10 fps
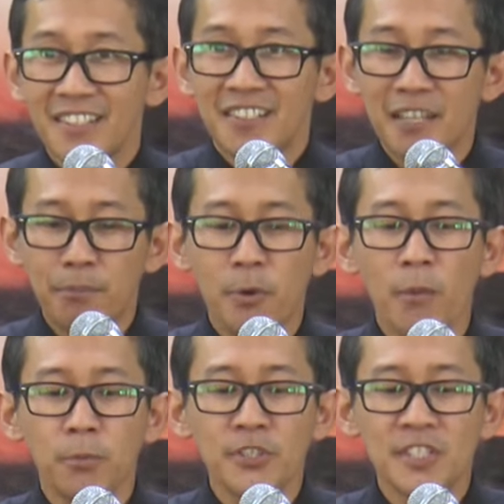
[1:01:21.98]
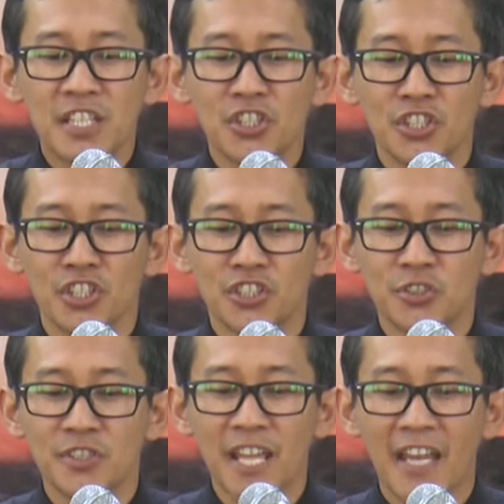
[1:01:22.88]
The proposition
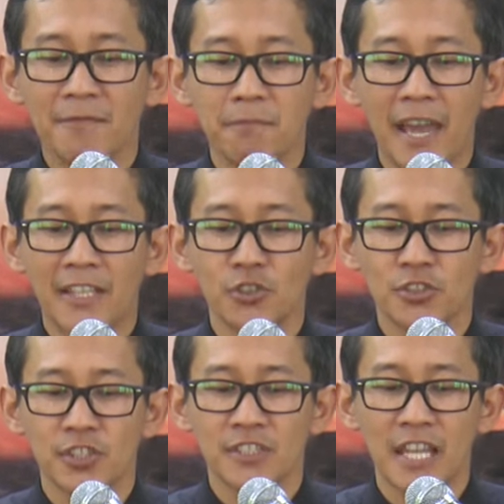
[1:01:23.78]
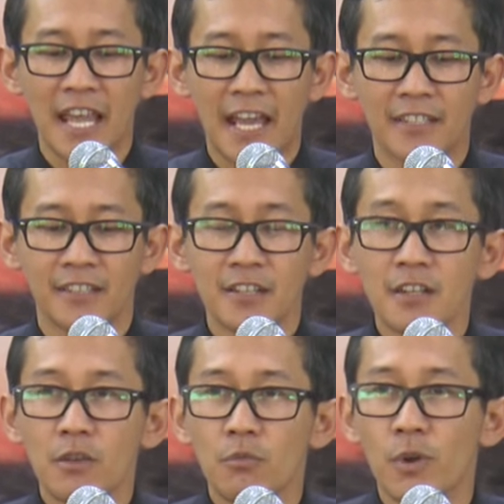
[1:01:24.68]
to send men to search the land
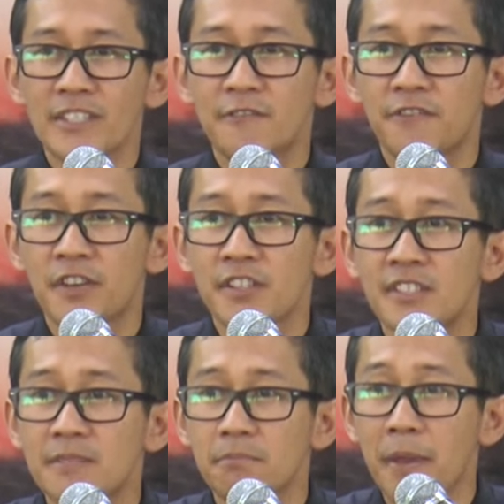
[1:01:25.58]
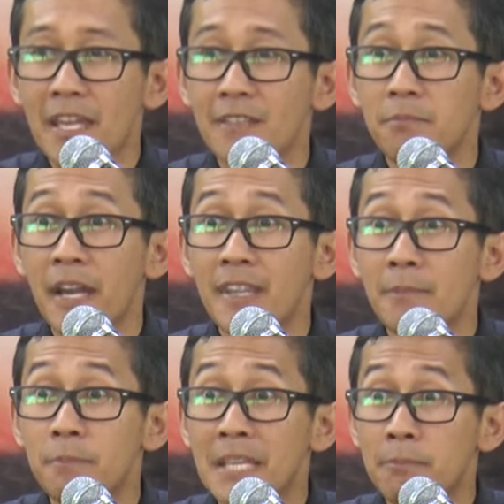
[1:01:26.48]
was first made by the
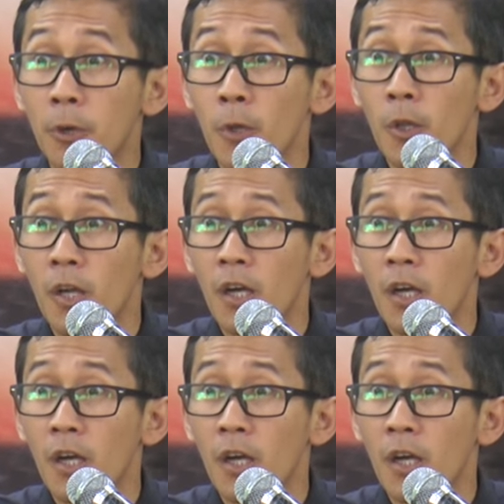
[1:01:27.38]
people.